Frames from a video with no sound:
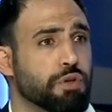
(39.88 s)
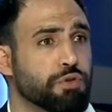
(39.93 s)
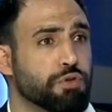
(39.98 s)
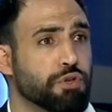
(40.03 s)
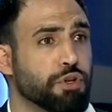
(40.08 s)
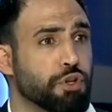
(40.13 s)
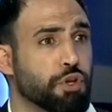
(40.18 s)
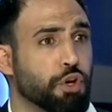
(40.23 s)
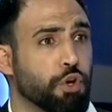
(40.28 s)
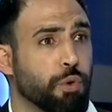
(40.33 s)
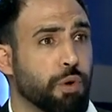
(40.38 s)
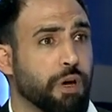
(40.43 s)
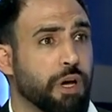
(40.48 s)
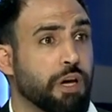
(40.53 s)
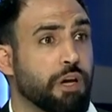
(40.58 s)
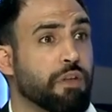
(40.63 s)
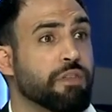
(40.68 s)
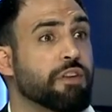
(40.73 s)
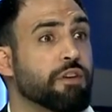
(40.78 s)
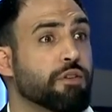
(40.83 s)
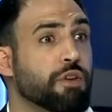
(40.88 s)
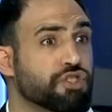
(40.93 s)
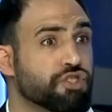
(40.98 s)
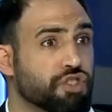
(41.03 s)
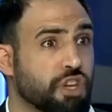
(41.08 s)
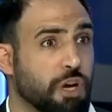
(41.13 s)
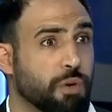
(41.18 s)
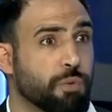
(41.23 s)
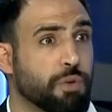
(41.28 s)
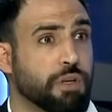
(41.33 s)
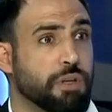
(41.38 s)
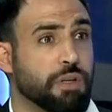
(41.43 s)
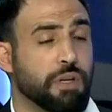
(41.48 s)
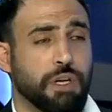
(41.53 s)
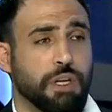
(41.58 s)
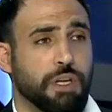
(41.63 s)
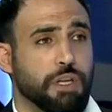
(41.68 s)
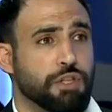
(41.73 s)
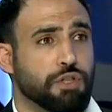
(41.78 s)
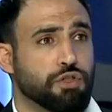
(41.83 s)
or, you know, on the rush hour.
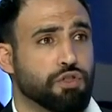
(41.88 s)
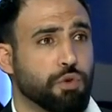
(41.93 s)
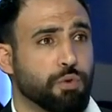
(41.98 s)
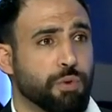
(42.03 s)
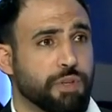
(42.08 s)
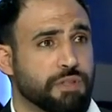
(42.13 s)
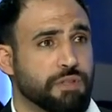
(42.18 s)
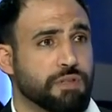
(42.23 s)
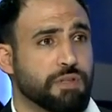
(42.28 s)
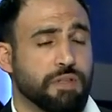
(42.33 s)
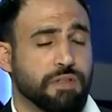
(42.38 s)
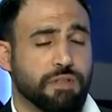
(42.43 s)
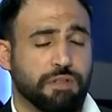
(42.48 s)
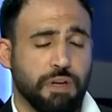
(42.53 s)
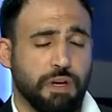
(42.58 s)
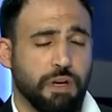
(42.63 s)
So it's a